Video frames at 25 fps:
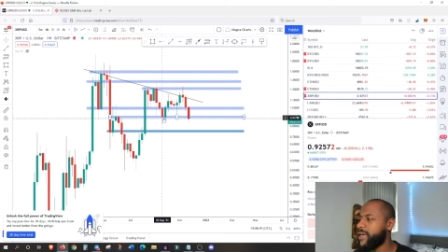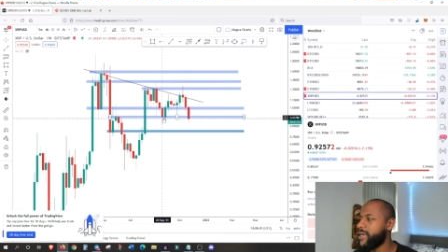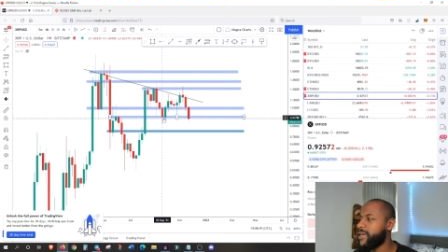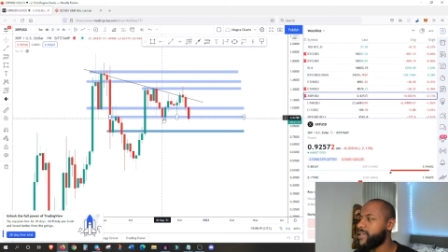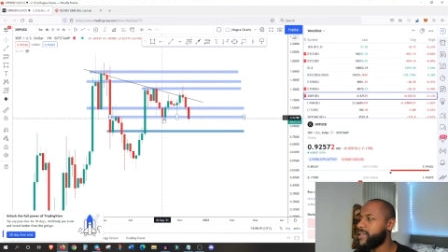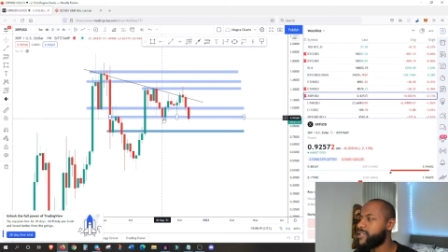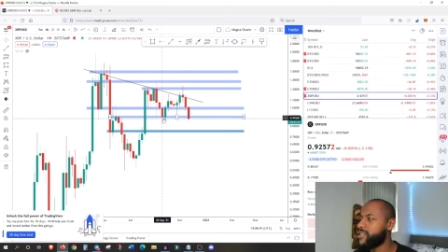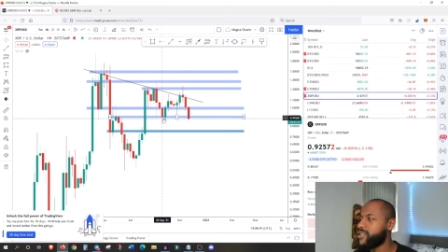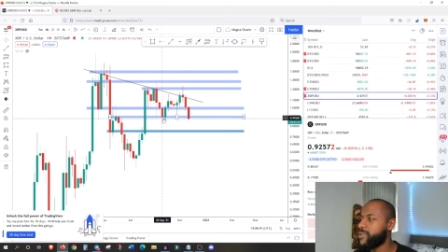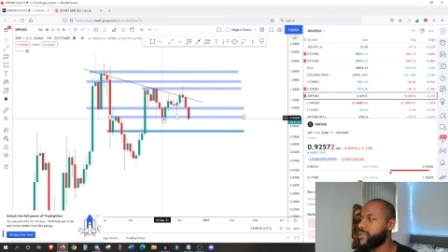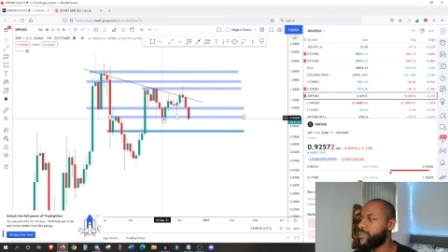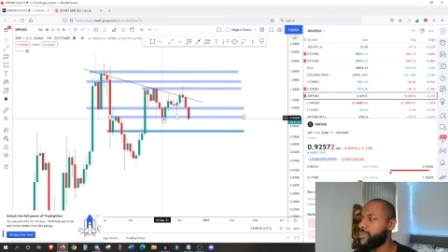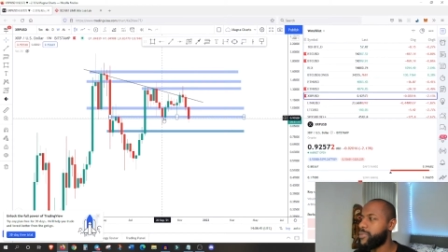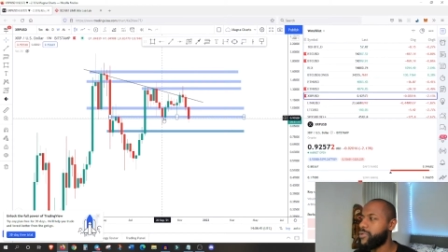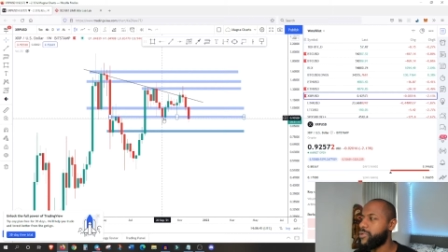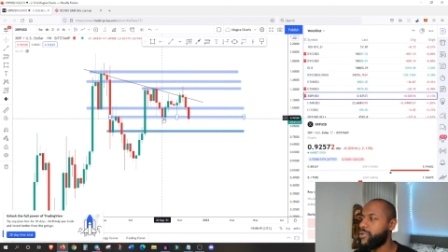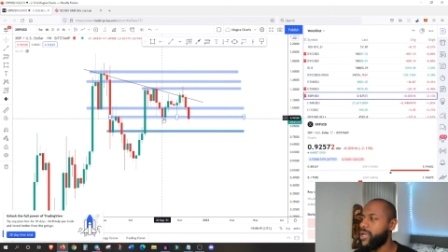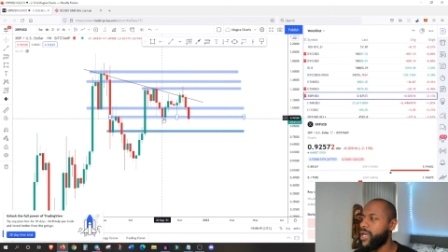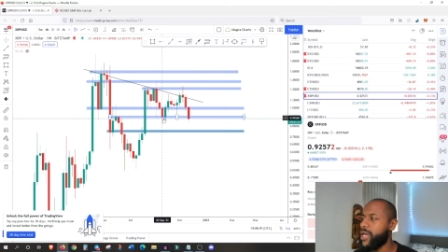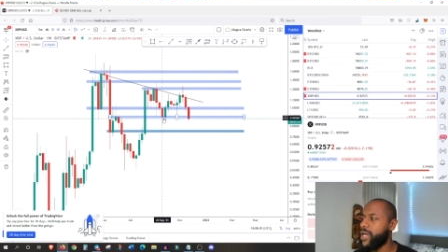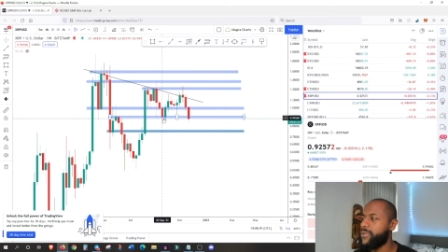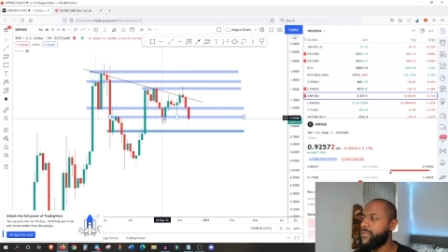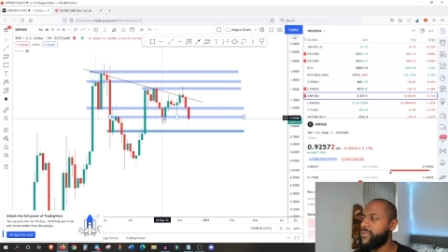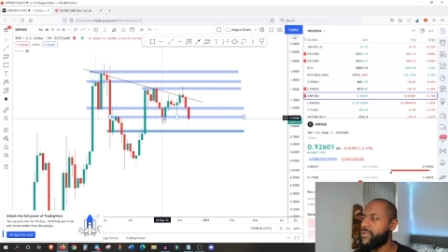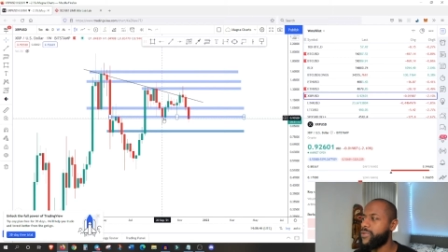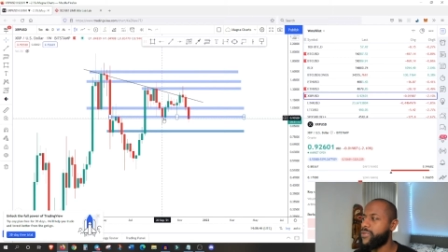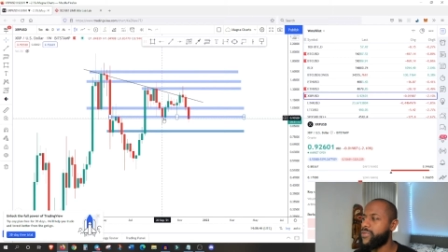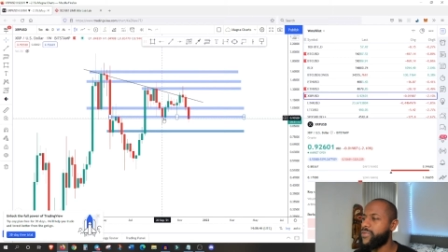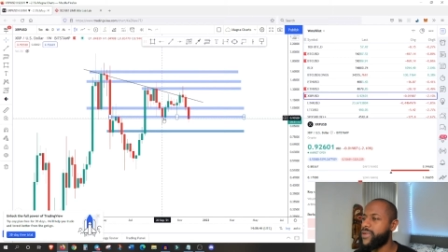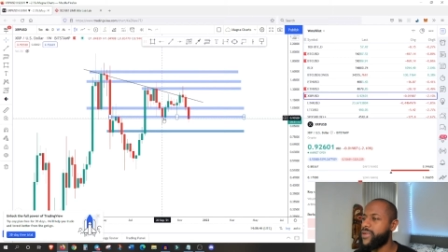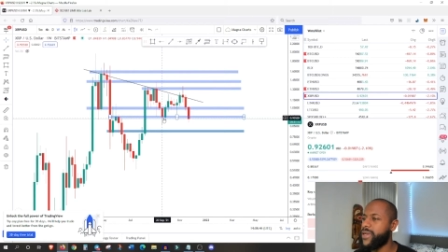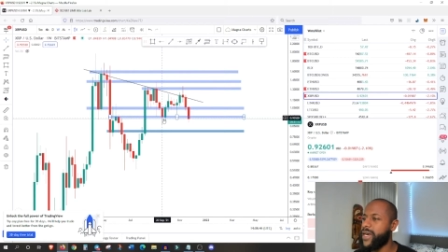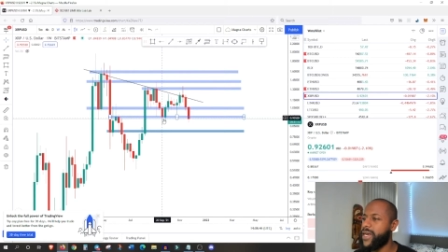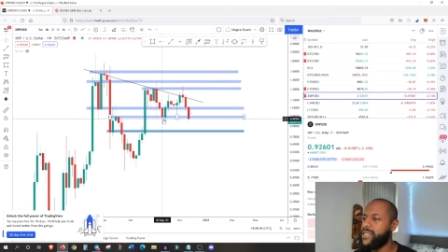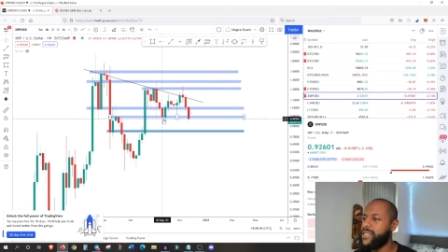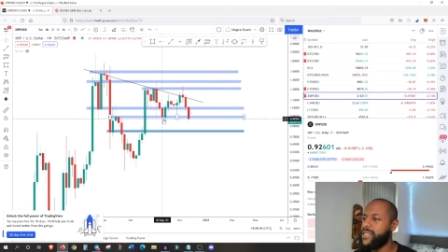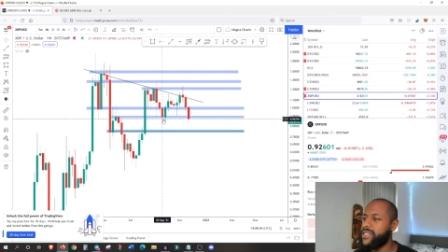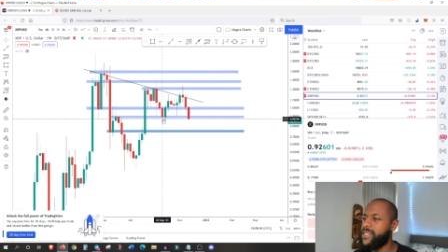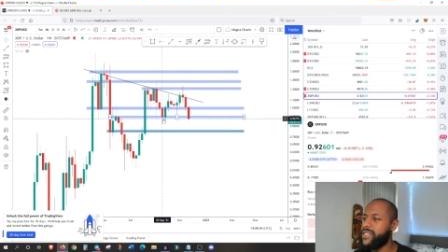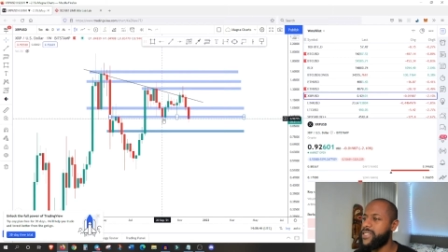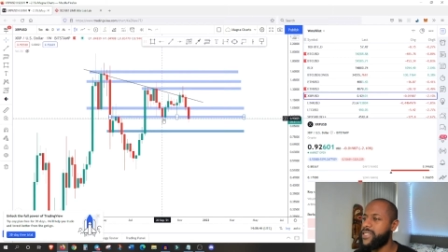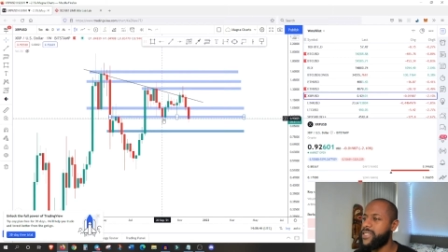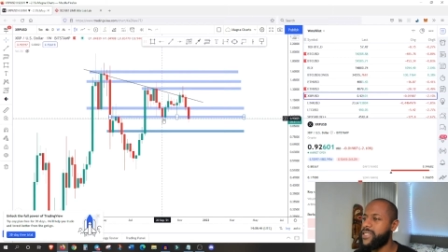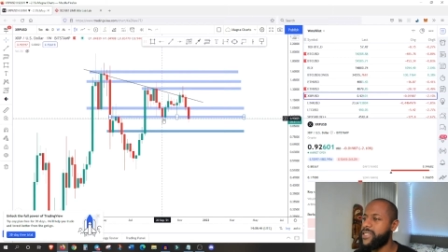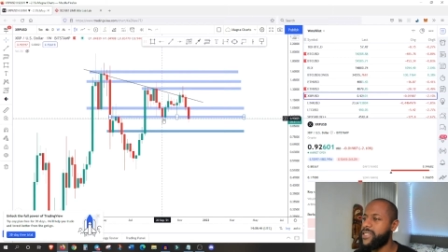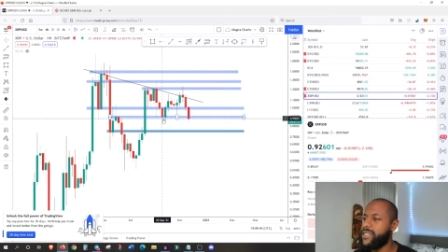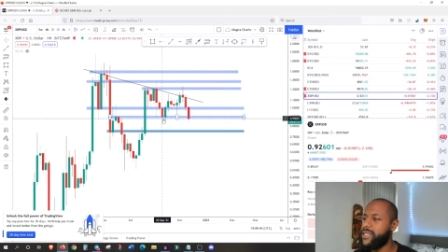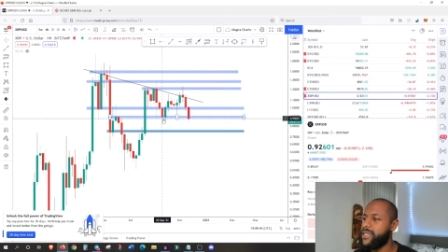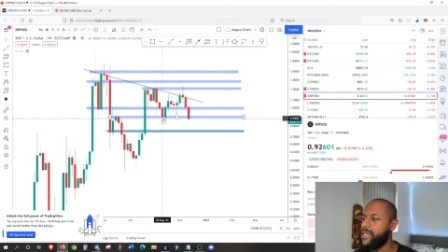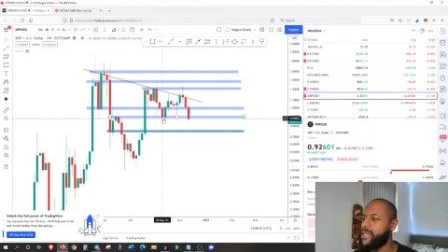a support level of
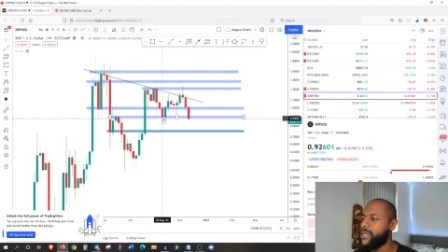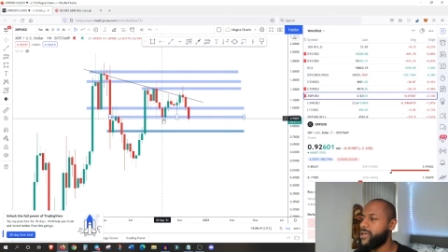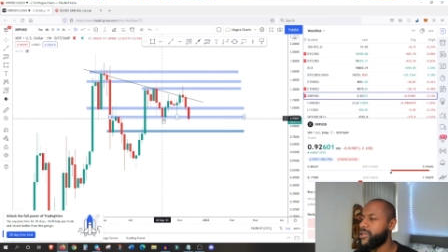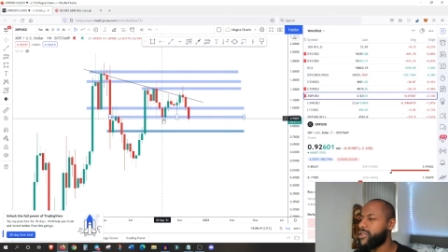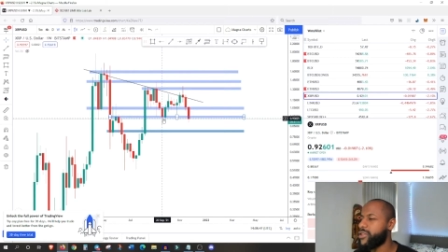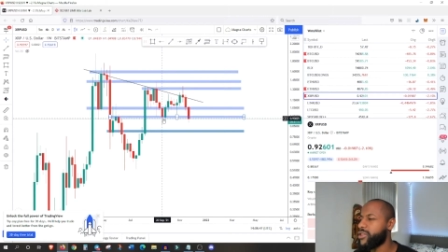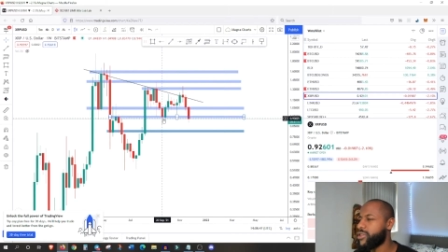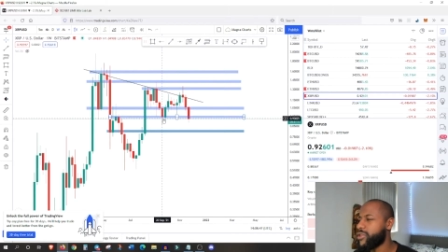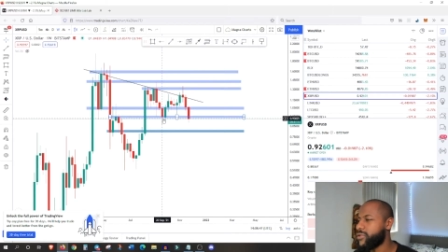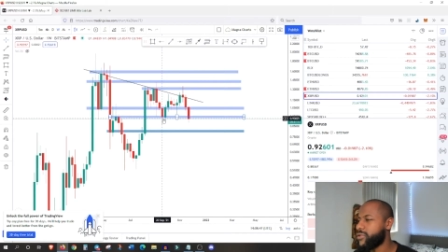93